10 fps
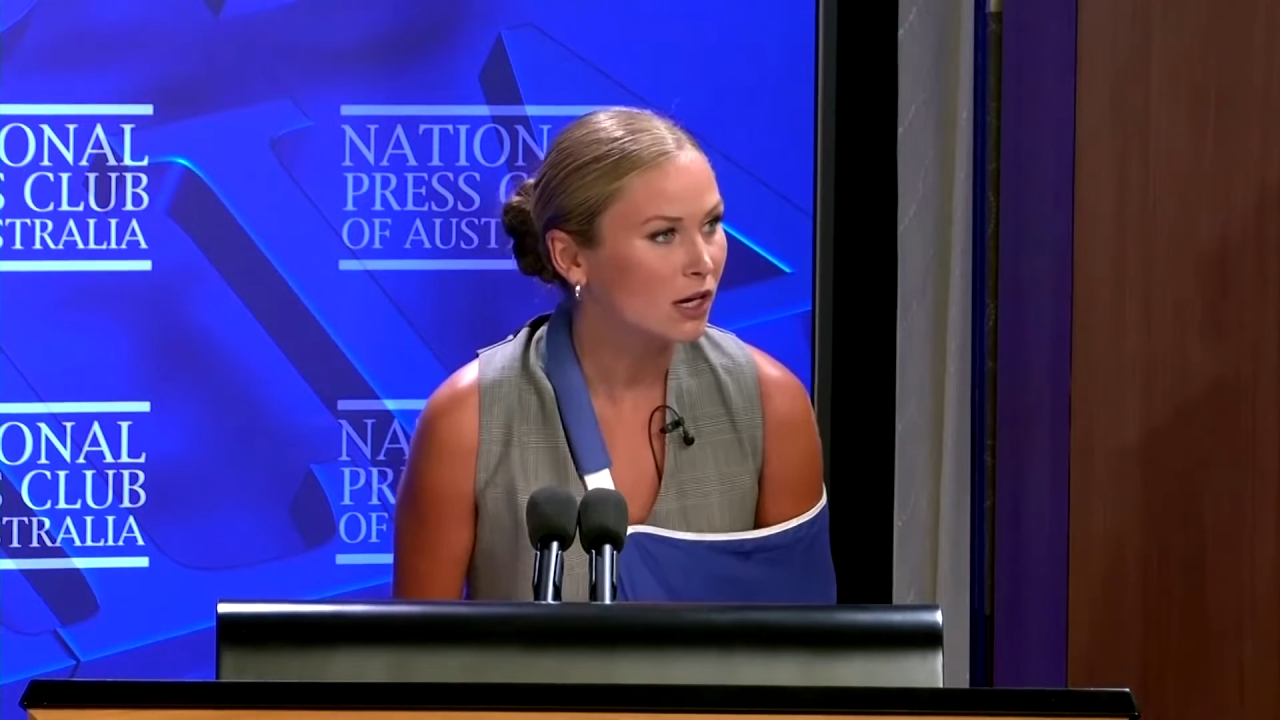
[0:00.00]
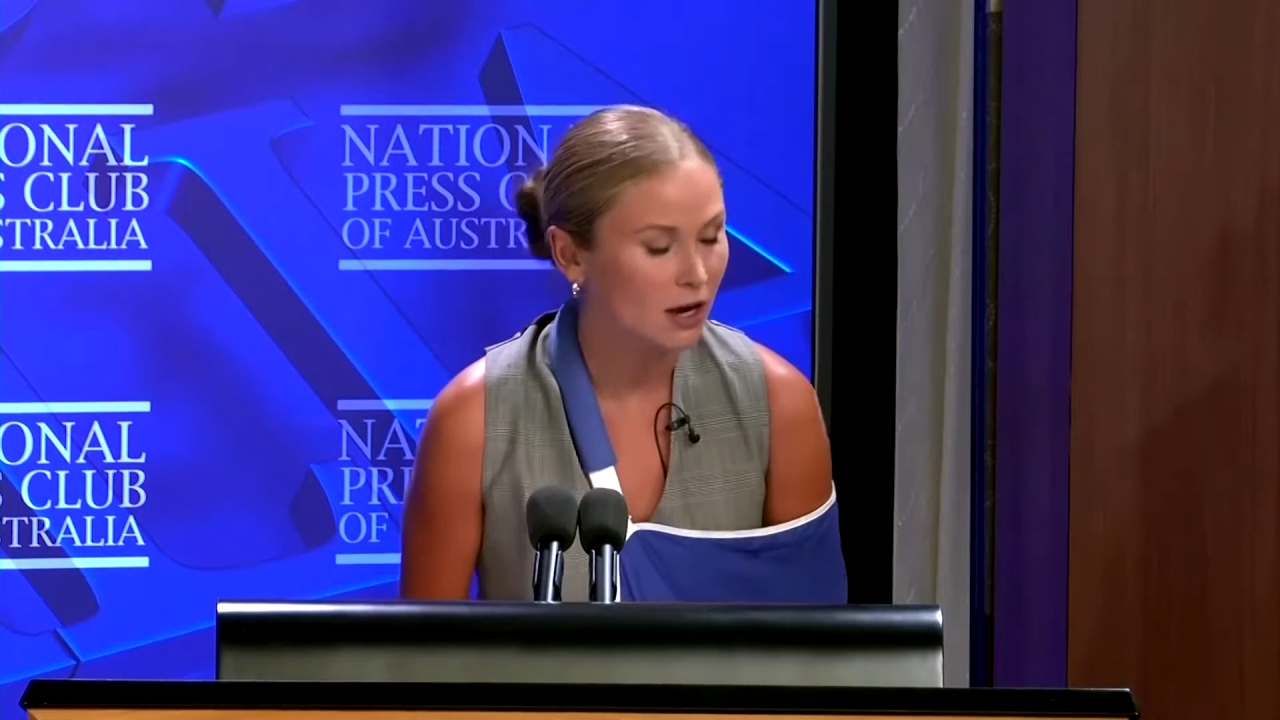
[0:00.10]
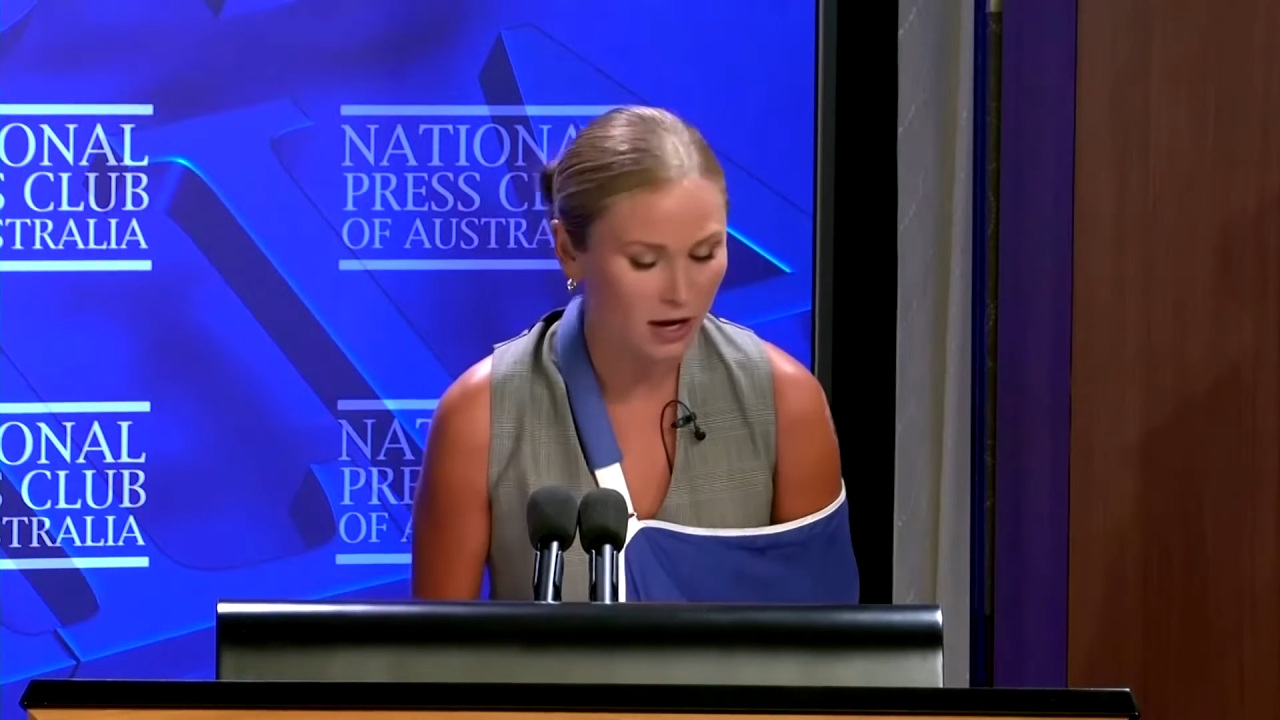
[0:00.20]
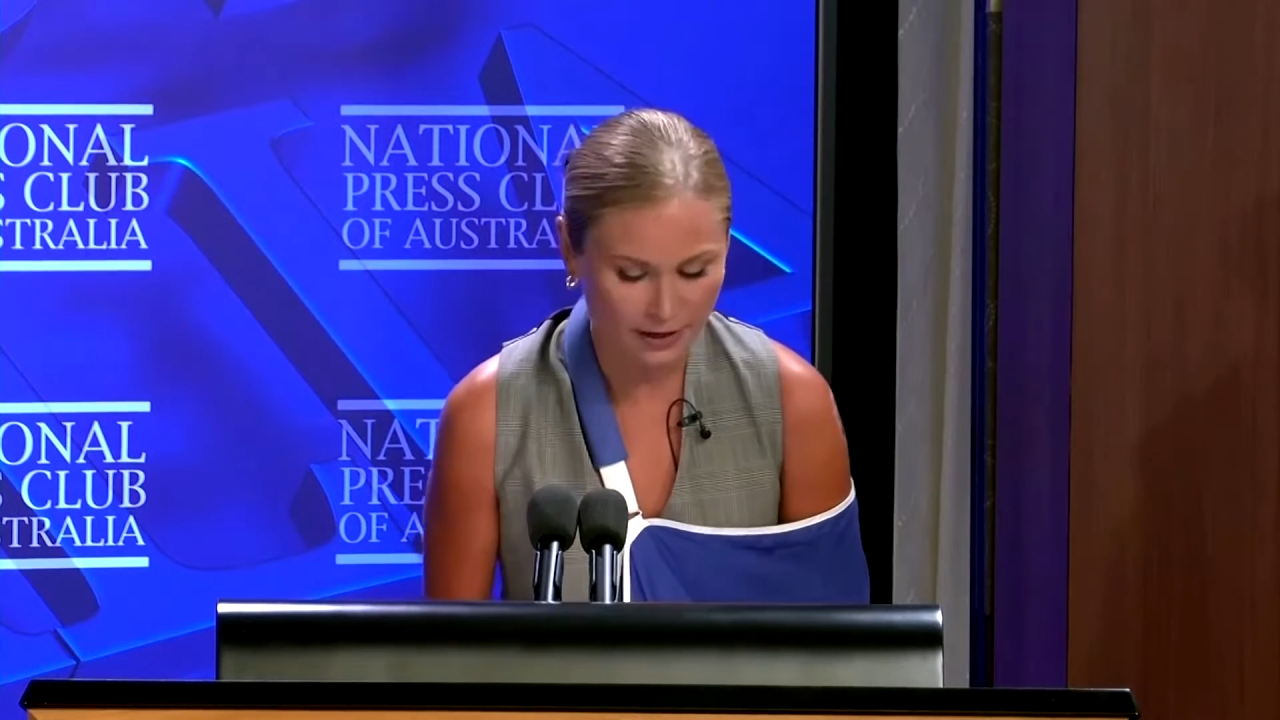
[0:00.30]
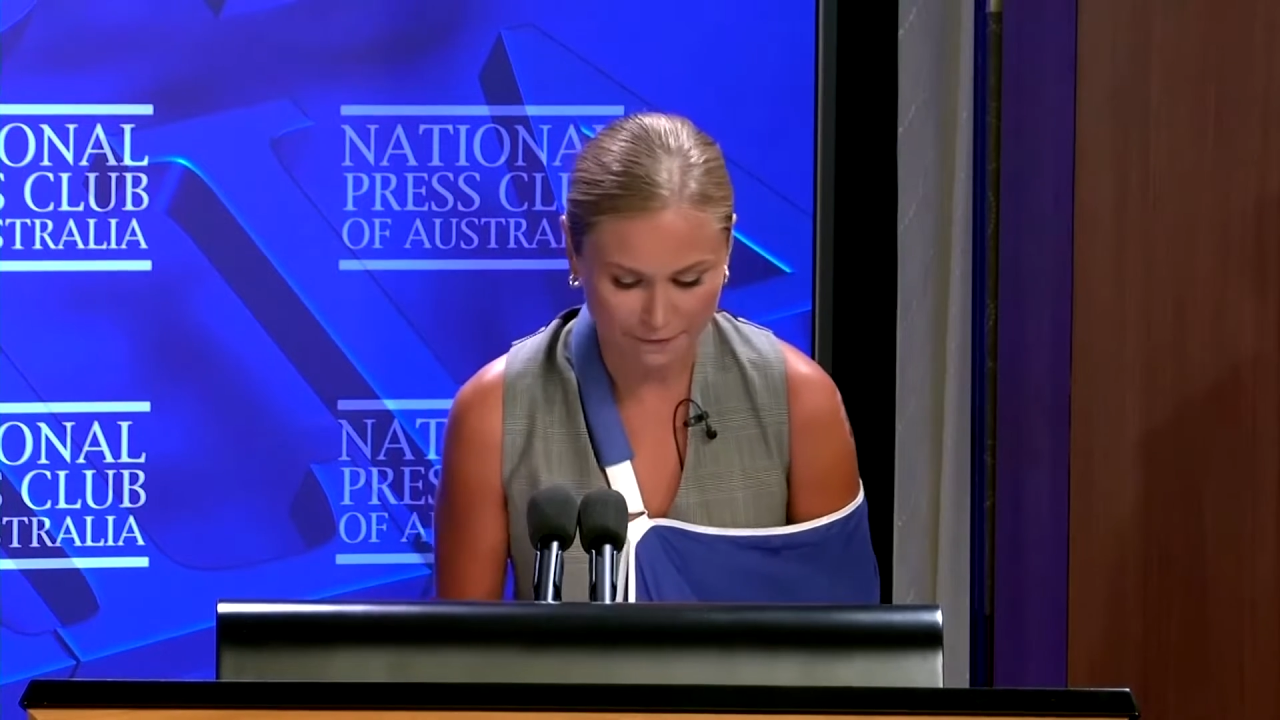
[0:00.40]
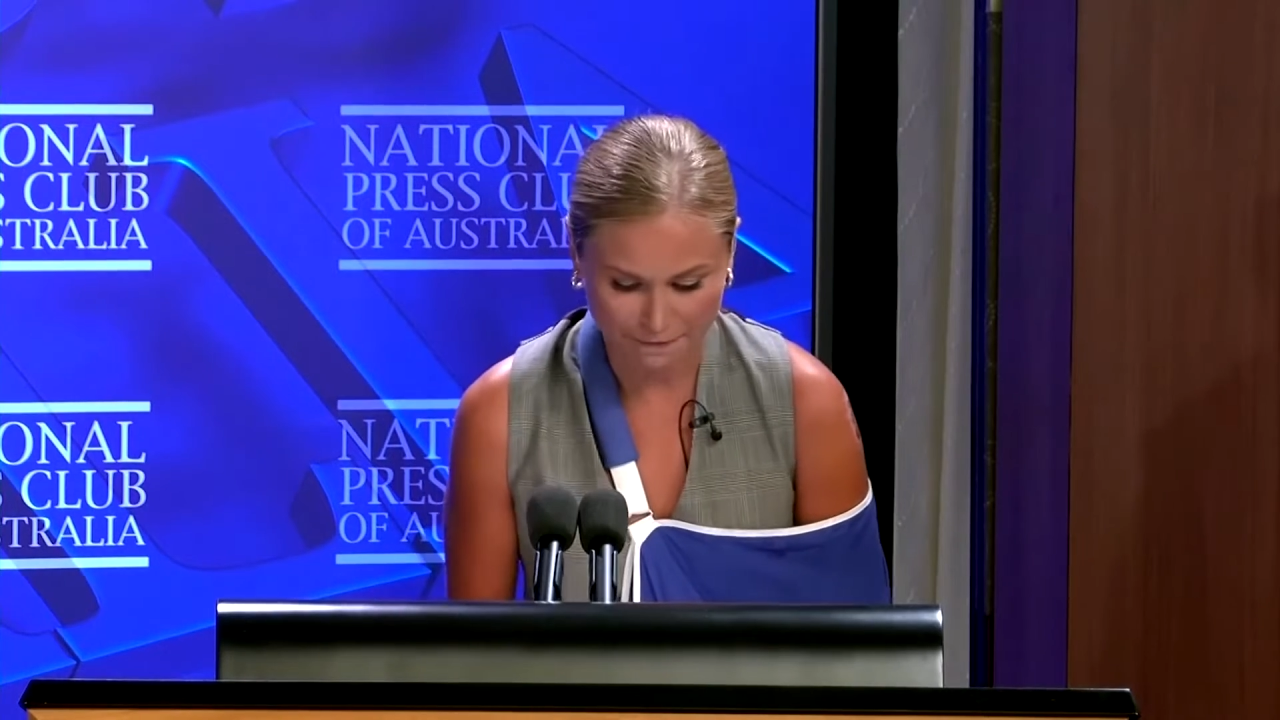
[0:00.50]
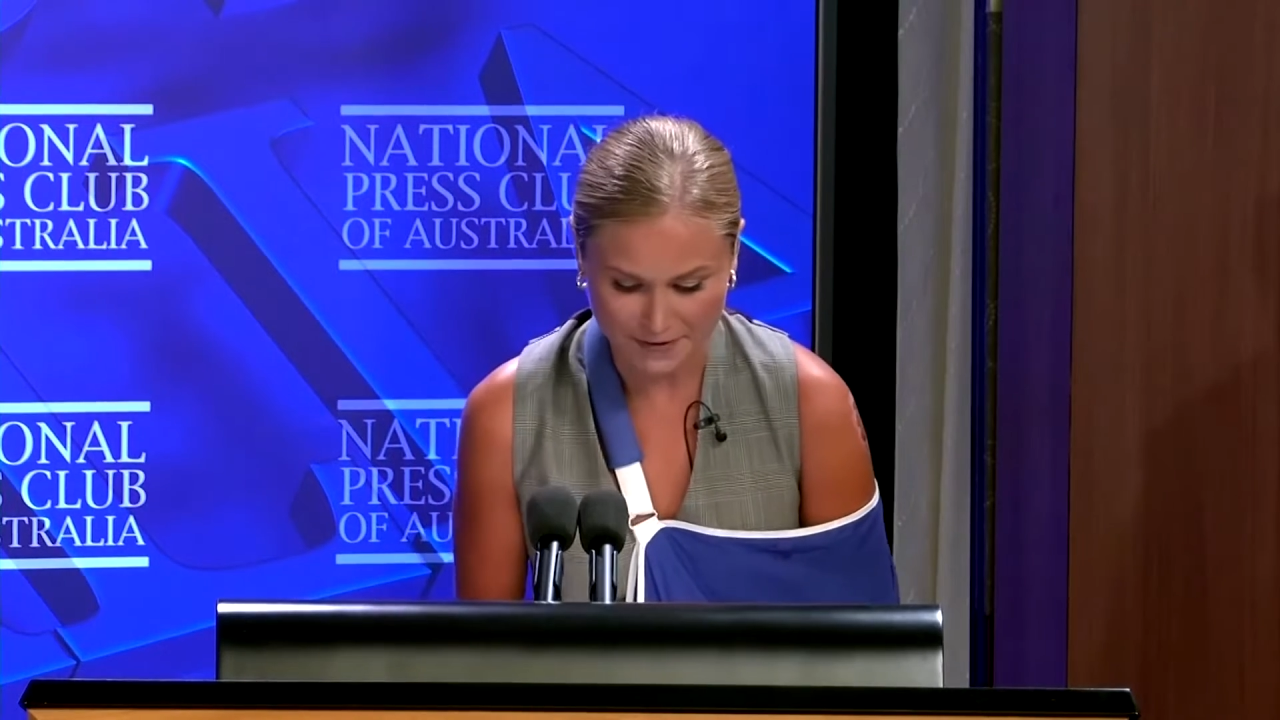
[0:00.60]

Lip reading: What kind of